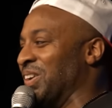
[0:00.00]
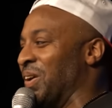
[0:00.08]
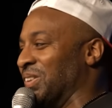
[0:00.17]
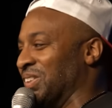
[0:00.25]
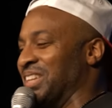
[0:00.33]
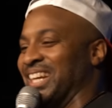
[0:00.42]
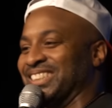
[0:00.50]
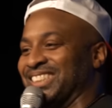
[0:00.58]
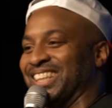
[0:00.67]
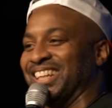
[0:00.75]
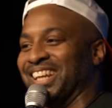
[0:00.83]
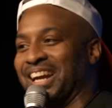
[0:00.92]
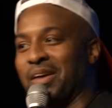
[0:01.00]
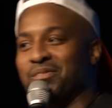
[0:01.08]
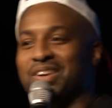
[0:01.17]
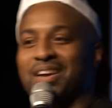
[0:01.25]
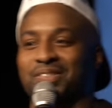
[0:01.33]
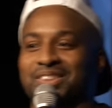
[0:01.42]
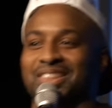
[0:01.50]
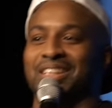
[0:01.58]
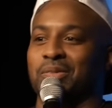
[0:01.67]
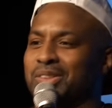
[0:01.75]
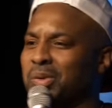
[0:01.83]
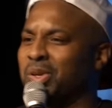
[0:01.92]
going through that city. Like, I've never seen them. So